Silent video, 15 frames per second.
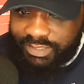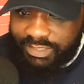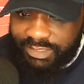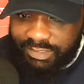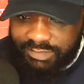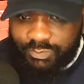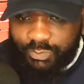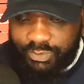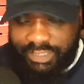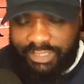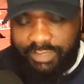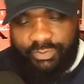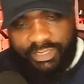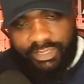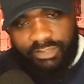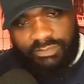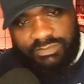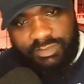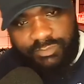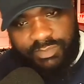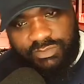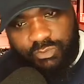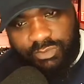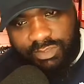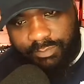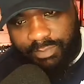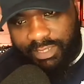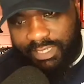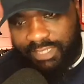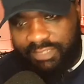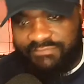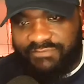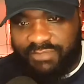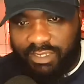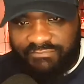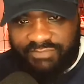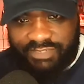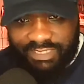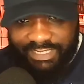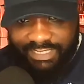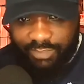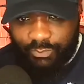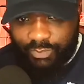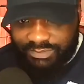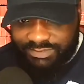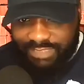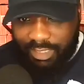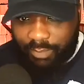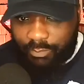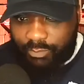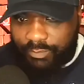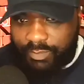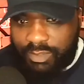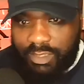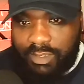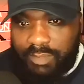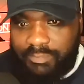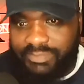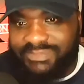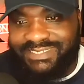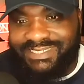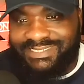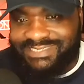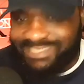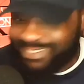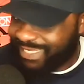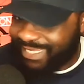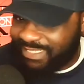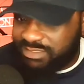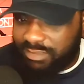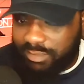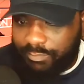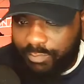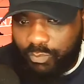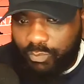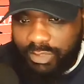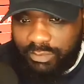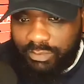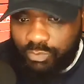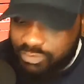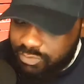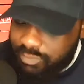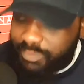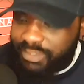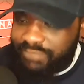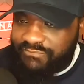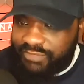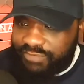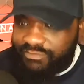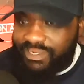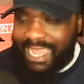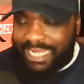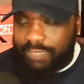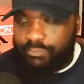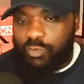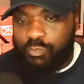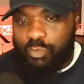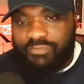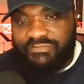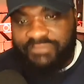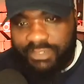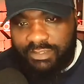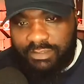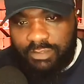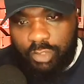He doesn't want anybody else to be talking about anything other than Heady One's album potentially going to #1, which would be a very admirable thing.